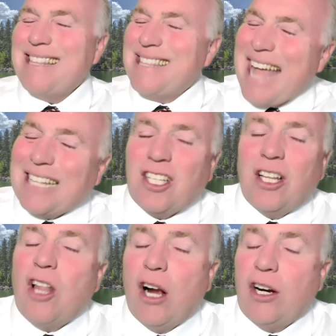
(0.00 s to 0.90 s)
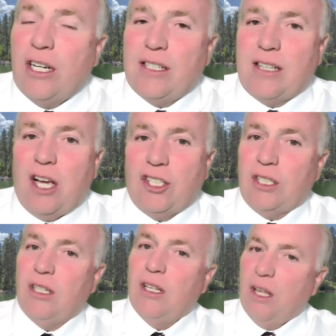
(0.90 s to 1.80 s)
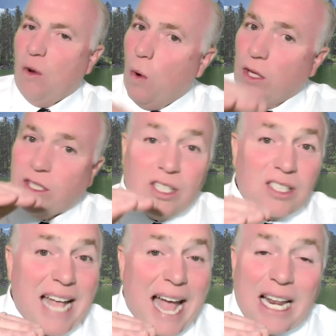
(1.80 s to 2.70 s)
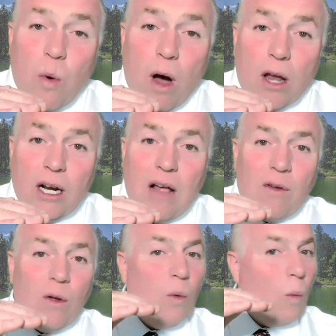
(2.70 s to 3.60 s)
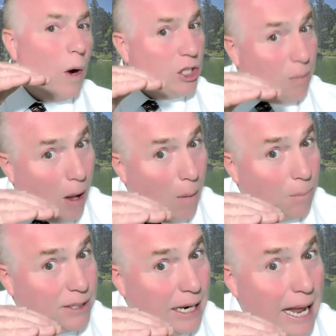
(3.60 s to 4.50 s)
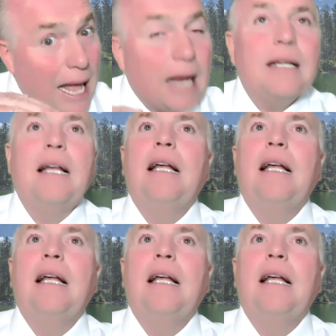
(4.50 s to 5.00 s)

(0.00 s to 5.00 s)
That's a longer discussion. What's the static water level? Where's your pump set at?